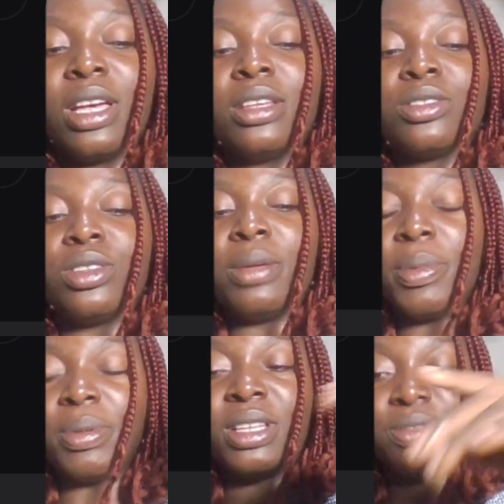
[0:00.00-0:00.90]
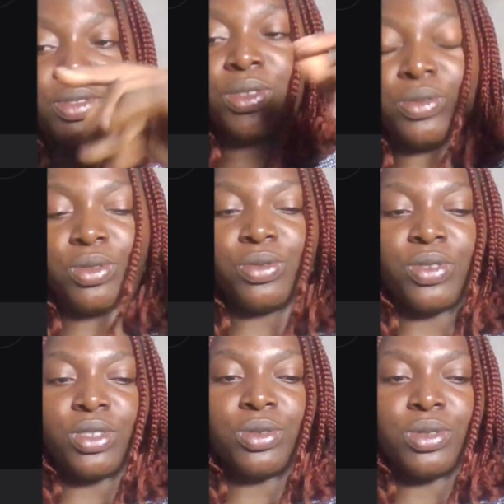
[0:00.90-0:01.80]
So let me play it for you
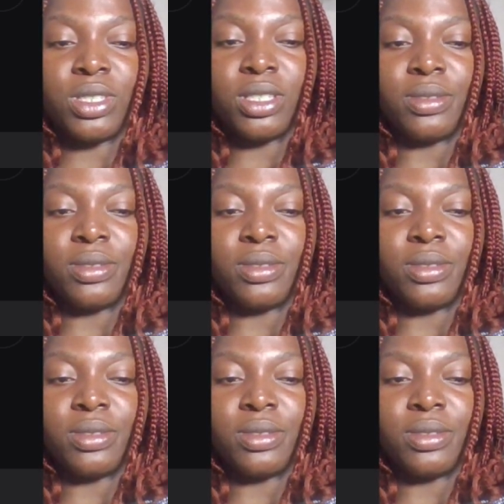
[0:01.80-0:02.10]
to see.